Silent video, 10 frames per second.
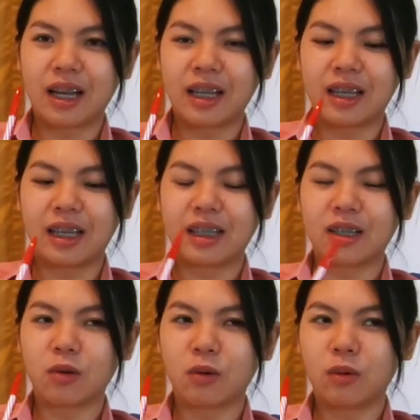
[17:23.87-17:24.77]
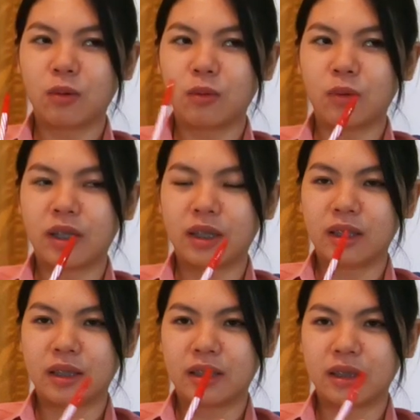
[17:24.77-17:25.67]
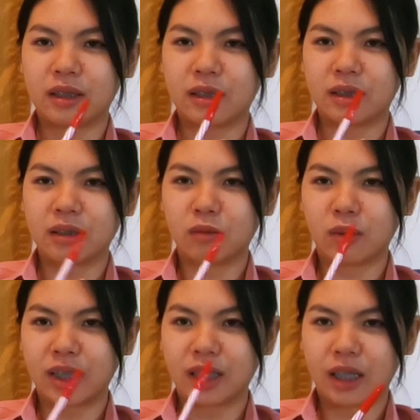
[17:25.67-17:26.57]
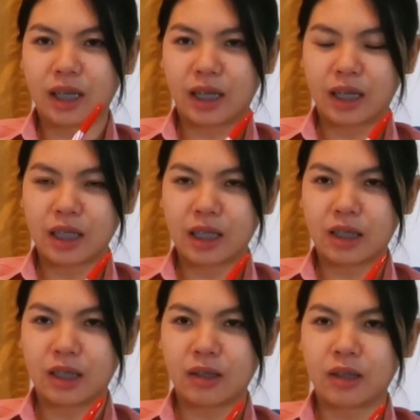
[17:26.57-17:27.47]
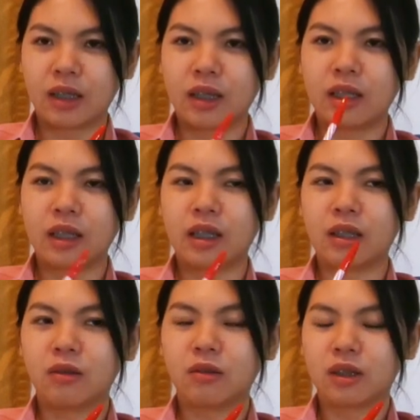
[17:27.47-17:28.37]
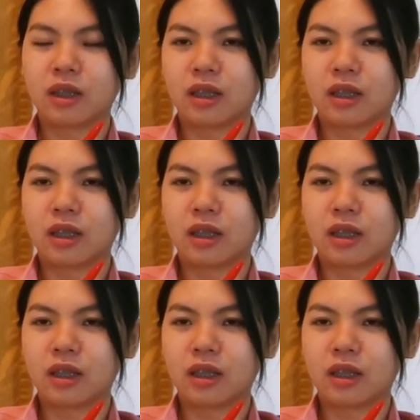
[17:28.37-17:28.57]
I like one guy. He looks